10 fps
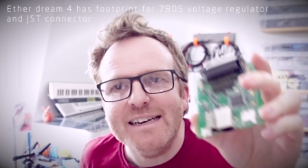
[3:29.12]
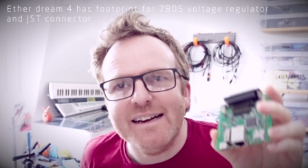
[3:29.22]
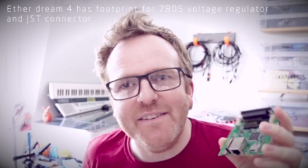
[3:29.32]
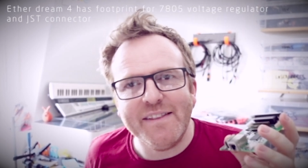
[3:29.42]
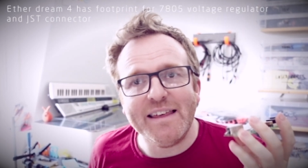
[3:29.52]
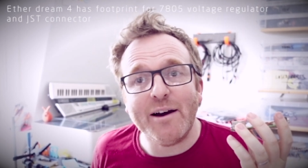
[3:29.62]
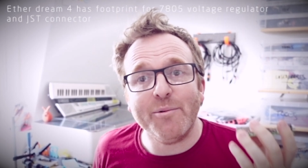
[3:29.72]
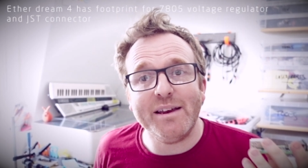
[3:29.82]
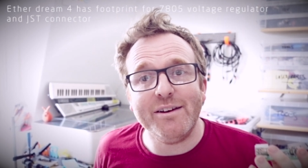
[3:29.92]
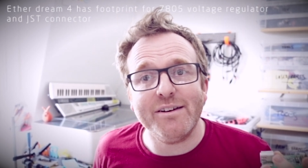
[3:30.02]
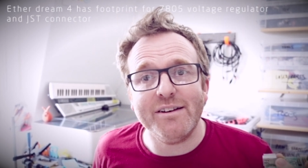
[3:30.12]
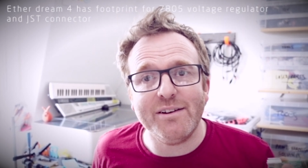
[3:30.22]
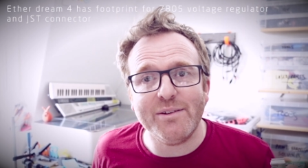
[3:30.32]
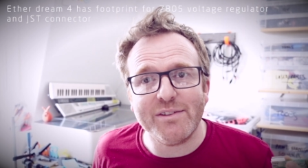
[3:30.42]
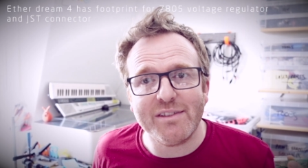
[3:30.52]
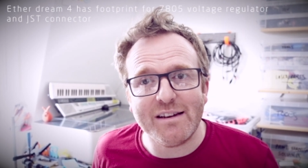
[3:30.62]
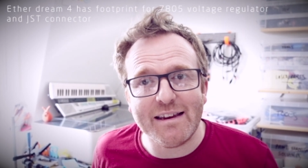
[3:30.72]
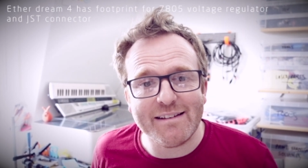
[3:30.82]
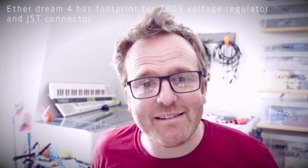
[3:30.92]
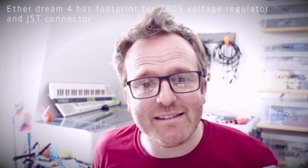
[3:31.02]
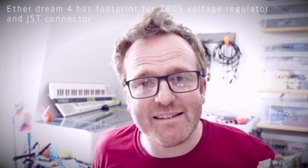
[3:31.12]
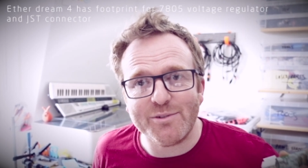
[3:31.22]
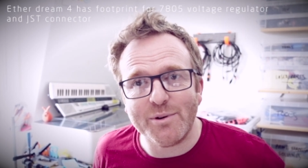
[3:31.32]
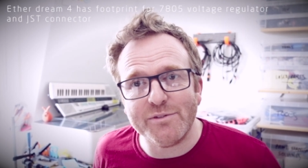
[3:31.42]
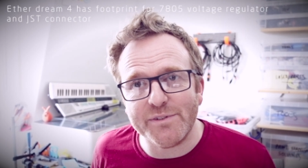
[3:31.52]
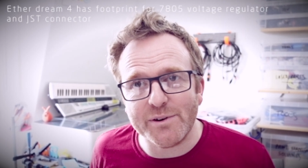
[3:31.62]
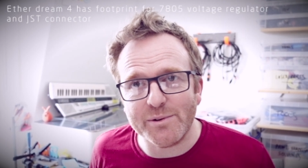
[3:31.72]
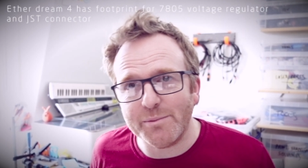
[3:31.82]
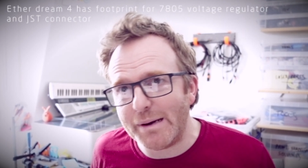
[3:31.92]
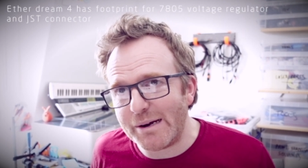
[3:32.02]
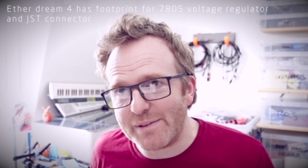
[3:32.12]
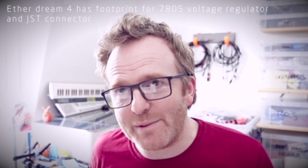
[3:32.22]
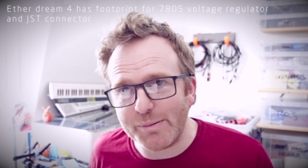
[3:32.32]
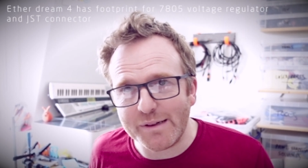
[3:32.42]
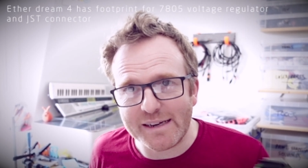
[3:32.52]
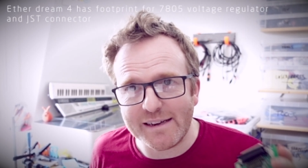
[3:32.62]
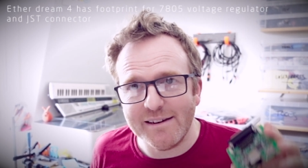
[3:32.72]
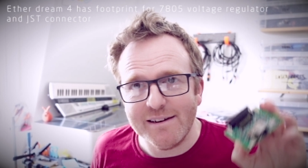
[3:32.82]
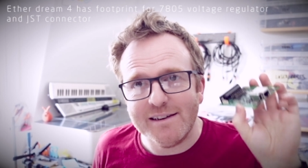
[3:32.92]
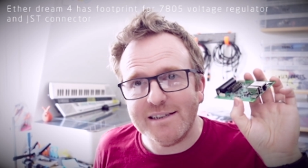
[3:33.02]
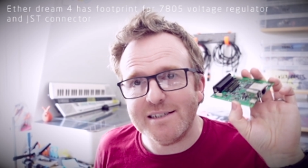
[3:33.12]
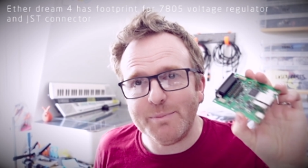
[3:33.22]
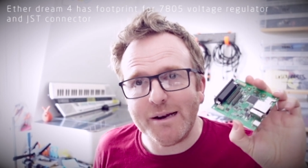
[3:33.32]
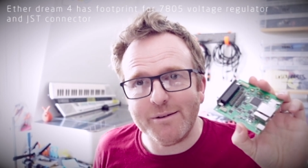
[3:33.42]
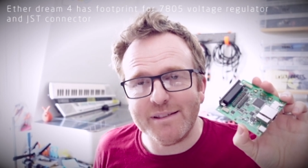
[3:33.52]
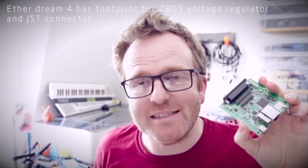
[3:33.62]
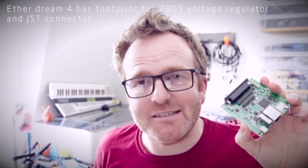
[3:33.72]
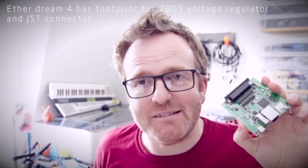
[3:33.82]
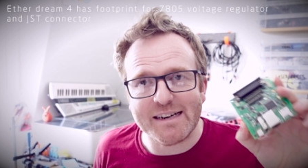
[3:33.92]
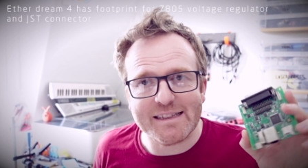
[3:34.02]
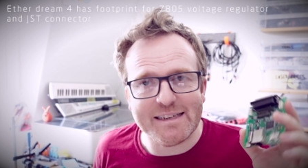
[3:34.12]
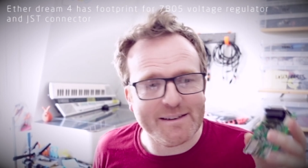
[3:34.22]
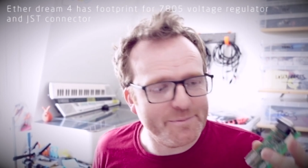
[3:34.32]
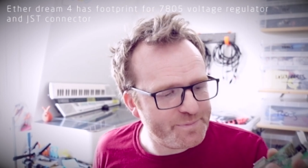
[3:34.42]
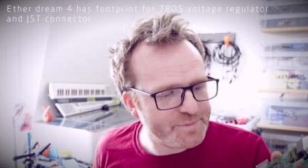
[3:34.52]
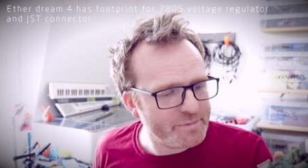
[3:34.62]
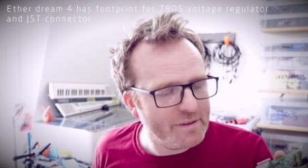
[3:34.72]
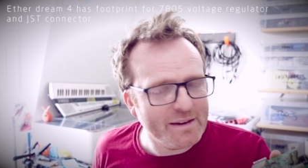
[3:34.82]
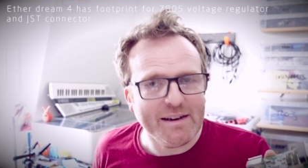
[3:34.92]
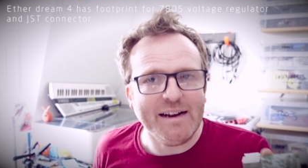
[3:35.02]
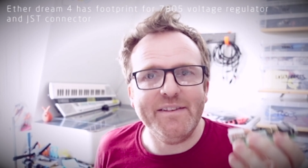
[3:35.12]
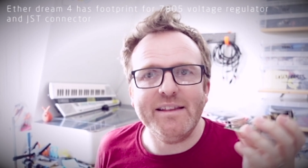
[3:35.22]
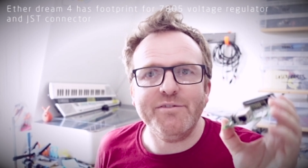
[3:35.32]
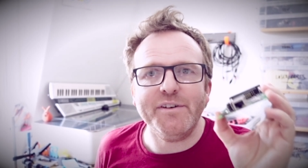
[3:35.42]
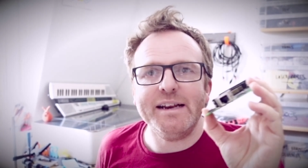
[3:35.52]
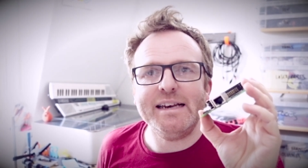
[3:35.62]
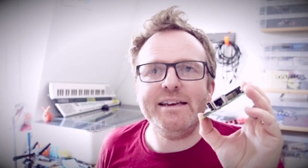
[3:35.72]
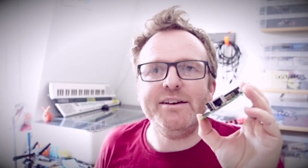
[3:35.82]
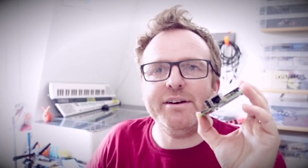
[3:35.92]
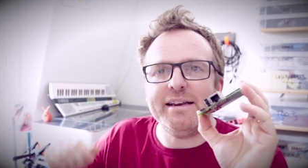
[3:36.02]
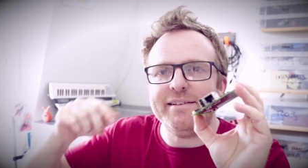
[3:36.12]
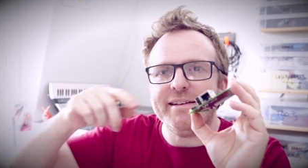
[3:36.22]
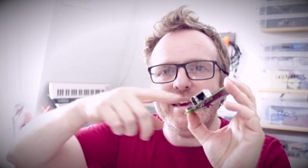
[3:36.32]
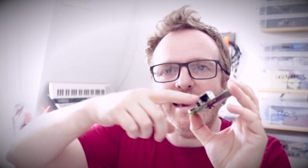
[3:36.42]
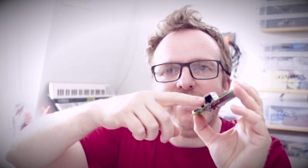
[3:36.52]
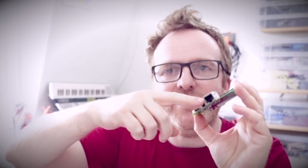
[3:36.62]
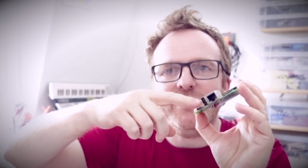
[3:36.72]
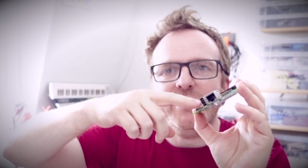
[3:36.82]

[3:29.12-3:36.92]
And then that way you can use the laser's twelve volt power supply to power this directly. And then finally, you need to get